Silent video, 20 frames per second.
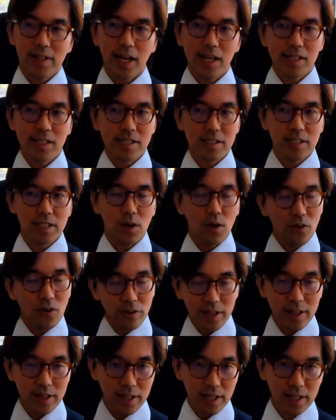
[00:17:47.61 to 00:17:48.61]
that's the
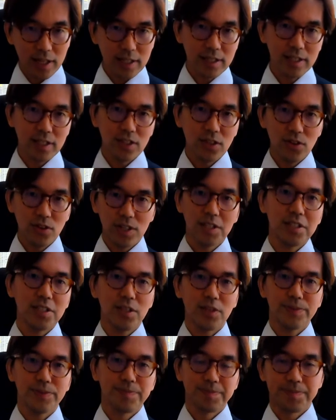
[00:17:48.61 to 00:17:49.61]
only thing you can
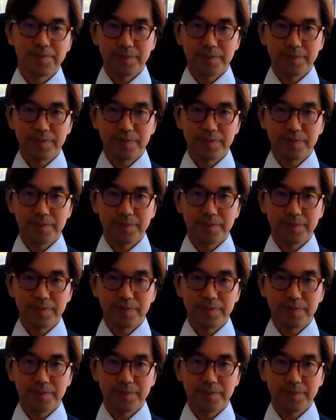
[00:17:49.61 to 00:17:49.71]
do.